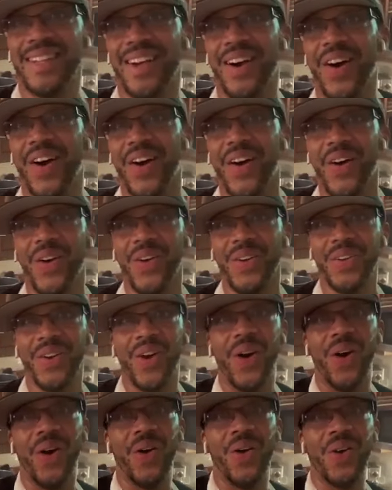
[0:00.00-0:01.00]
The whole
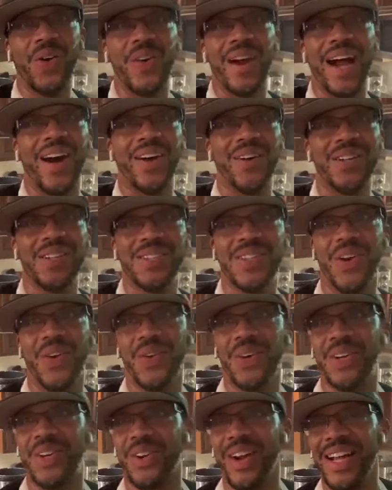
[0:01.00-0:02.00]
the whole crowd is
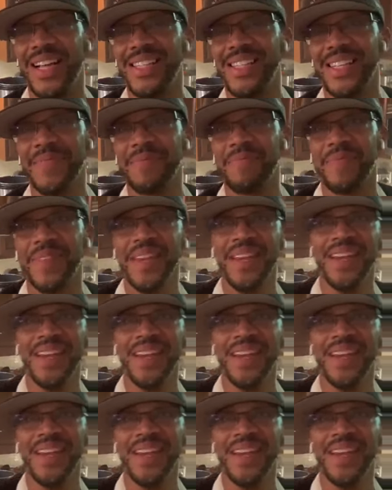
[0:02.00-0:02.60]
going crazy.